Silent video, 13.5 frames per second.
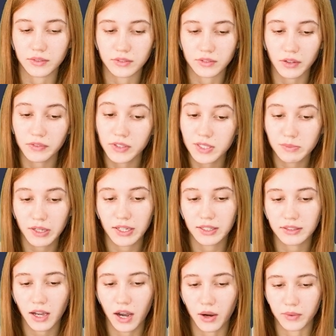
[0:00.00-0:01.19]
Roughly speaking,
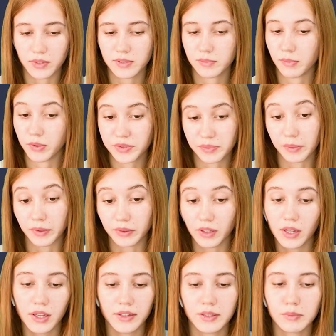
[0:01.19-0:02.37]
how it's possible,
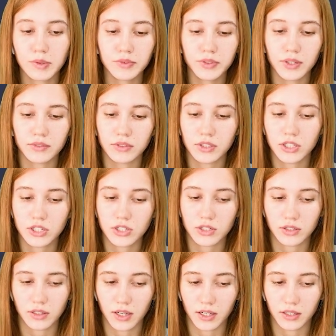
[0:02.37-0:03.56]
the moving average
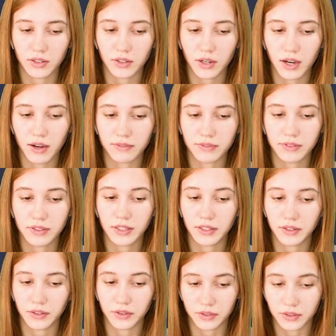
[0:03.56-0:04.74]
that you have
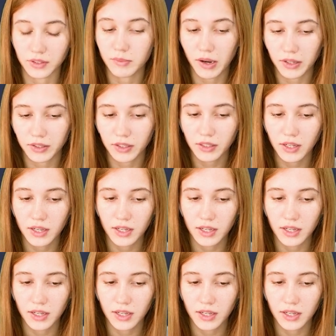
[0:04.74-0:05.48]
heard about it,